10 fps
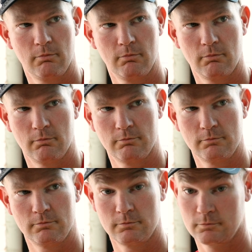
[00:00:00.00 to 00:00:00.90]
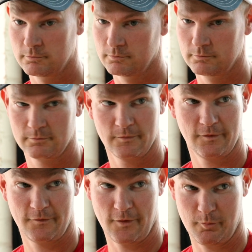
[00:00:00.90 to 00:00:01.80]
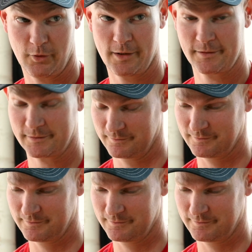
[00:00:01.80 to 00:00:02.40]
Midwood now for the price per square foot.